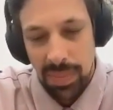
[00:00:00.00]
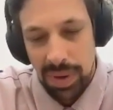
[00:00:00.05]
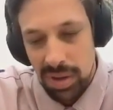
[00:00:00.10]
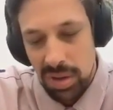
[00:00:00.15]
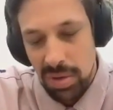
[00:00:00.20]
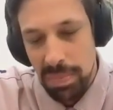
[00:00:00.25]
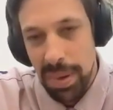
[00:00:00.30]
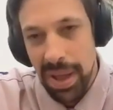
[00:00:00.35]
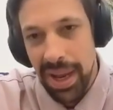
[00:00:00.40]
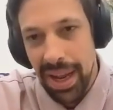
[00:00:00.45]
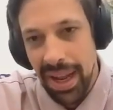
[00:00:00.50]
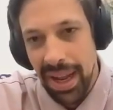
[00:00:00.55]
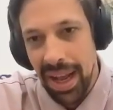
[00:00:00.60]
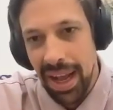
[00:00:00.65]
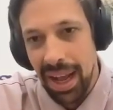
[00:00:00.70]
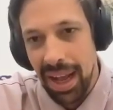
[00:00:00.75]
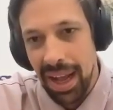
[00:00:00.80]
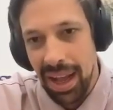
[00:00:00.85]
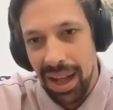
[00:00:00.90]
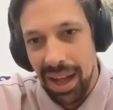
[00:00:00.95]

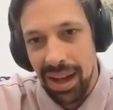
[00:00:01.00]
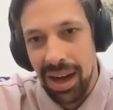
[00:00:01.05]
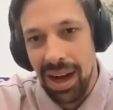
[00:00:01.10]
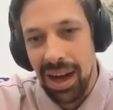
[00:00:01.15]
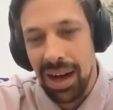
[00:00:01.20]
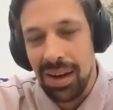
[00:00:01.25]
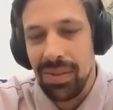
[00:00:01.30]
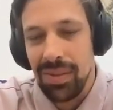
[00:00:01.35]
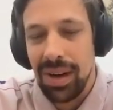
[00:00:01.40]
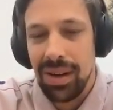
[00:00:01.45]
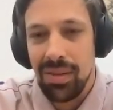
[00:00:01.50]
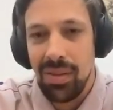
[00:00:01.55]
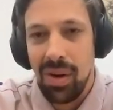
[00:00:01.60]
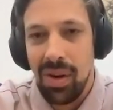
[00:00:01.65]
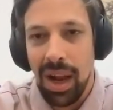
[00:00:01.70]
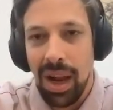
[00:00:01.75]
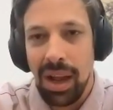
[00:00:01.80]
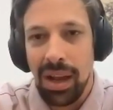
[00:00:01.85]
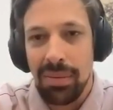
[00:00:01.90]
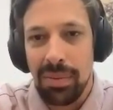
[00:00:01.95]
spending
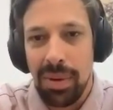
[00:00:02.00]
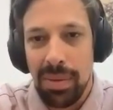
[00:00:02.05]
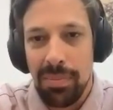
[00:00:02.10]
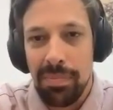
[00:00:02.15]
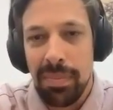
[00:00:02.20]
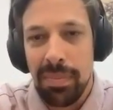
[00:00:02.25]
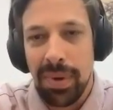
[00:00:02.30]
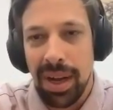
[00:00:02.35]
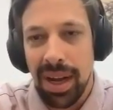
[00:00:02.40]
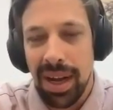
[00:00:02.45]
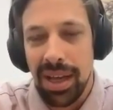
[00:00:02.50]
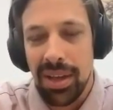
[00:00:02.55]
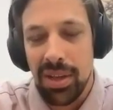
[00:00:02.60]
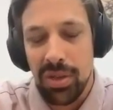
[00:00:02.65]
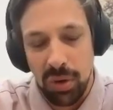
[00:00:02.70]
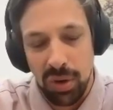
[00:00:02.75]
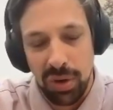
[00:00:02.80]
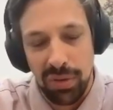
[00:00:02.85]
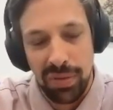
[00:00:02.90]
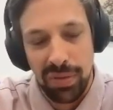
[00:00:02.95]
a
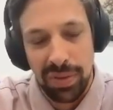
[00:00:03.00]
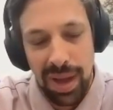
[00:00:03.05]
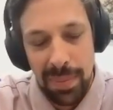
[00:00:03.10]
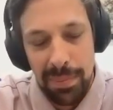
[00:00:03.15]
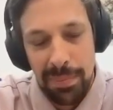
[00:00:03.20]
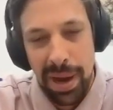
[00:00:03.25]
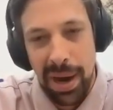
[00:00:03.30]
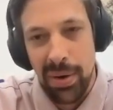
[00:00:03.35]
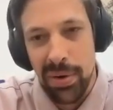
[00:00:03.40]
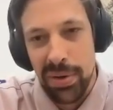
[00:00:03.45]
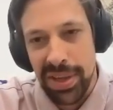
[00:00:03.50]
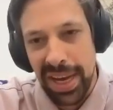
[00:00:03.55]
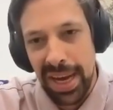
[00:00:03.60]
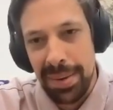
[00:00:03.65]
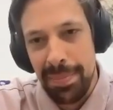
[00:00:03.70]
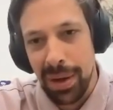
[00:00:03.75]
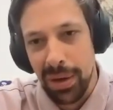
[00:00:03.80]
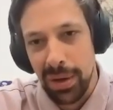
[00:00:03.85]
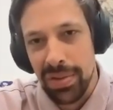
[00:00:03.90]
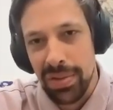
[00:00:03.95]
sort of embarrassing
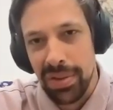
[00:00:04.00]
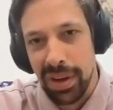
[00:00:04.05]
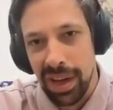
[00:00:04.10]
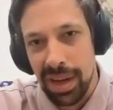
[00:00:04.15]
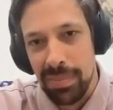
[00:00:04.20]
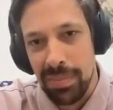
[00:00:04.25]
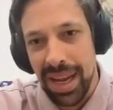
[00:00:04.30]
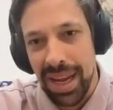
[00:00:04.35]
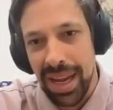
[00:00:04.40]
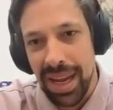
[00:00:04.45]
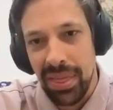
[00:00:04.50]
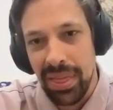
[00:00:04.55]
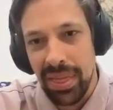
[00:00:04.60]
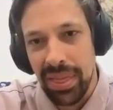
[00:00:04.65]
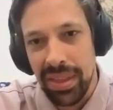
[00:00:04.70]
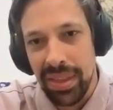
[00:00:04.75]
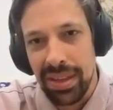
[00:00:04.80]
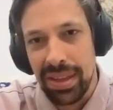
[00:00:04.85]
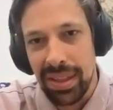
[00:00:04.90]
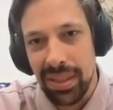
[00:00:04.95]
amount of time
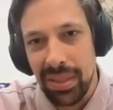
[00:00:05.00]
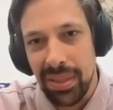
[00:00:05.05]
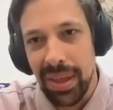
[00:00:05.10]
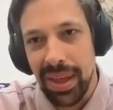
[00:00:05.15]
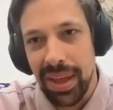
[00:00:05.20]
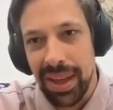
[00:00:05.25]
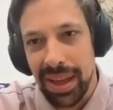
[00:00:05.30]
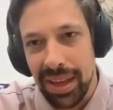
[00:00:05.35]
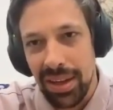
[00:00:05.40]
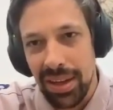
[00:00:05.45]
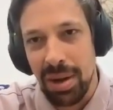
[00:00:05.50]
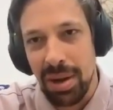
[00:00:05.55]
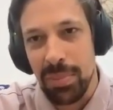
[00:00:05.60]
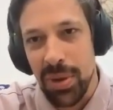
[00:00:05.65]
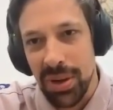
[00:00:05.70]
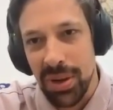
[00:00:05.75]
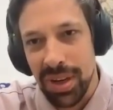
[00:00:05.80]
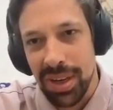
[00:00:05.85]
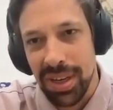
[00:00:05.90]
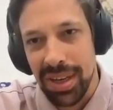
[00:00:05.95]
in the
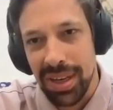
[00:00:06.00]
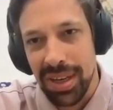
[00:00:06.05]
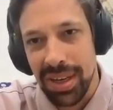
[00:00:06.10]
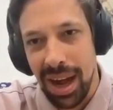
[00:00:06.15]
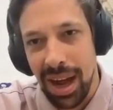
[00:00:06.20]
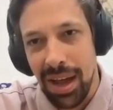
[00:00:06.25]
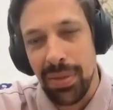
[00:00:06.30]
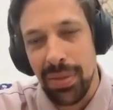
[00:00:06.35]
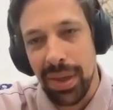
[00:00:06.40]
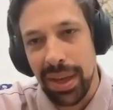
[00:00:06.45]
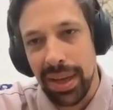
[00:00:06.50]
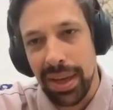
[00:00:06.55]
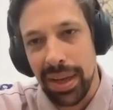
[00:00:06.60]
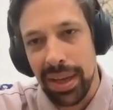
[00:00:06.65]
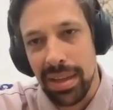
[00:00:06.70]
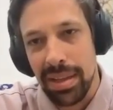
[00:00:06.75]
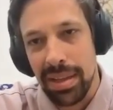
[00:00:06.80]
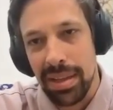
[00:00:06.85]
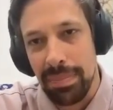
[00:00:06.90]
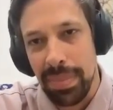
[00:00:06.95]
community, I think,
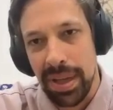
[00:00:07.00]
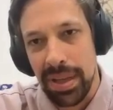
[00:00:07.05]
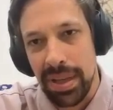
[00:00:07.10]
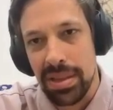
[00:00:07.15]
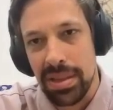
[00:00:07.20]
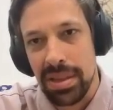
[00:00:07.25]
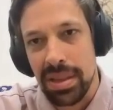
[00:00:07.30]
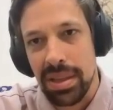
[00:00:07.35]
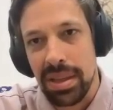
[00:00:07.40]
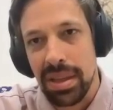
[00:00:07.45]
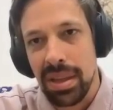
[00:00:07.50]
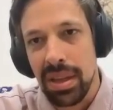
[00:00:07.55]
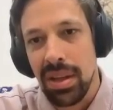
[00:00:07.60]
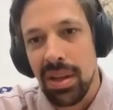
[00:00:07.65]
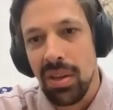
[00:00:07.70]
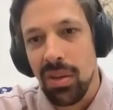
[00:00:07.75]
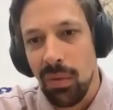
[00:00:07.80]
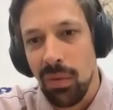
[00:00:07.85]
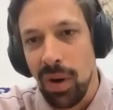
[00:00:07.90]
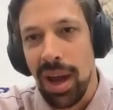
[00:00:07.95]
is the best
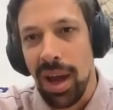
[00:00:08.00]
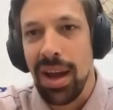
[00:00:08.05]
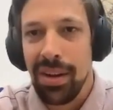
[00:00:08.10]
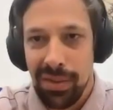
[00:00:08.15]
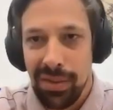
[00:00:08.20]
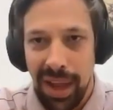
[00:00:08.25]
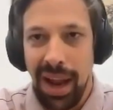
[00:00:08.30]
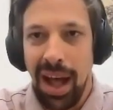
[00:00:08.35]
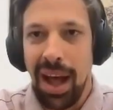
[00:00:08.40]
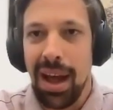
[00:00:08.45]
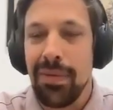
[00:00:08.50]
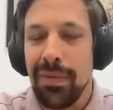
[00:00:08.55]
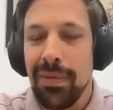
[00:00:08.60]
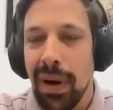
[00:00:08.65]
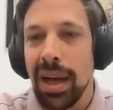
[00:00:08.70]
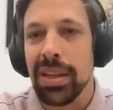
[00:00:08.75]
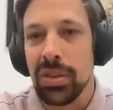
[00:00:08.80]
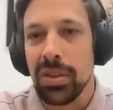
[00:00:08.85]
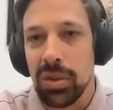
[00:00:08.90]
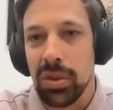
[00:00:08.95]
way that I
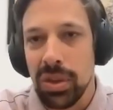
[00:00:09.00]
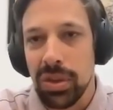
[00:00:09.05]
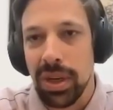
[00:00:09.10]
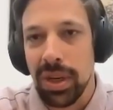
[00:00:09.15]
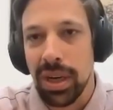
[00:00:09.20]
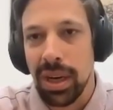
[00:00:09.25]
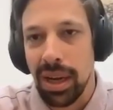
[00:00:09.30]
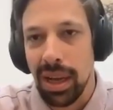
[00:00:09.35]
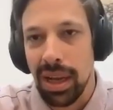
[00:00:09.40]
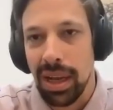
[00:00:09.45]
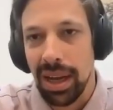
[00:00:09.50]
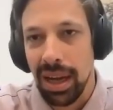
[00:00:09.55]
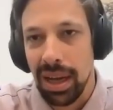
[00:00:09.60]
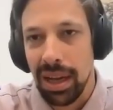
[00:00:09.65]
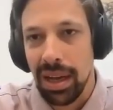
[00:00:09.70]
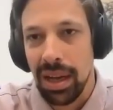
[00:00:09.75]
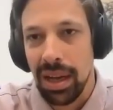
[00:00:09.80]
find to do it. Like